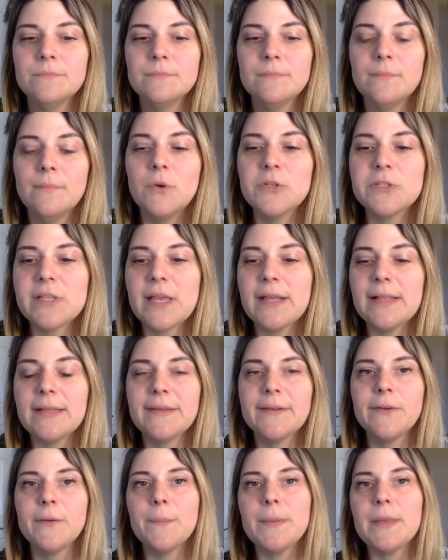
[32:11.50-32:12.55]
Most likely
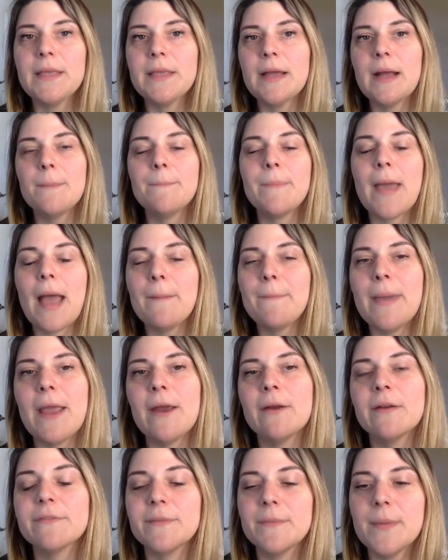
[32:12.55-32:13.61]
it'll be a
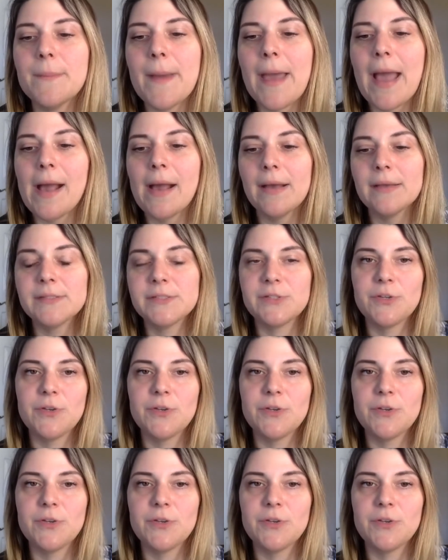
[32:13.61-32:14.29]
parent from the past.